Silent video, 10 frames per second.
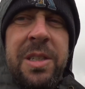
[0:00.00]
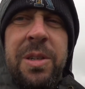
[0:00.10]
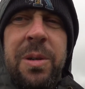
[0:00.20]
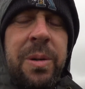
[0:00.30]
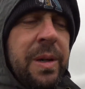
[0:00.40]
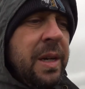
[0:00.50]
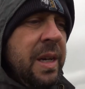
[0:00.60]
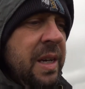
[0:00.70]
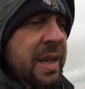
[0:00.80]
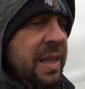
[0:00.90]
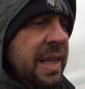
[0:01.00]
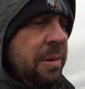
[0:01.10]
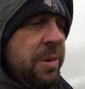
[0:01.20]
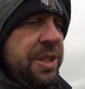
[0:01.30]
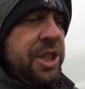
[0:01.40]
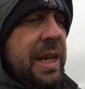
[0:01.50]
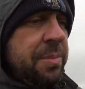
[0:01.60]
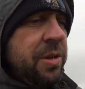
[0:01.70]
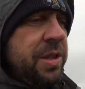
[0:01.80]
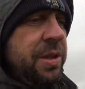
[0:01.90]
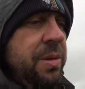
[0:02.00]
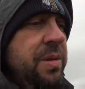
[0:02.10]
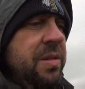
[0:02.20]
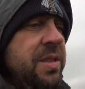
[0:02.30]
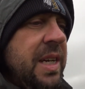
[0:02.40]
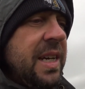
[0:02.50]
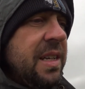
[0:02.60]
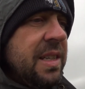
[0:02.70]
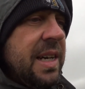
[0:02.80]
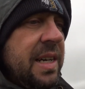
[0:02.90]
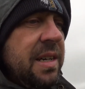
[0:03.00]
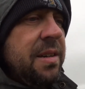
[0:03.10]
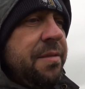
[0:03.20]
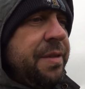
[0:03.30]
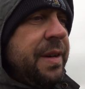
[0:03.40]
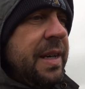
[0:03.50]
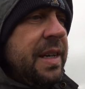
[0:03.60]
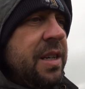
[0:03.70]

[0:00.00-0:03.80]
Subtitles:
So that was chapter 2. There's not a lot of,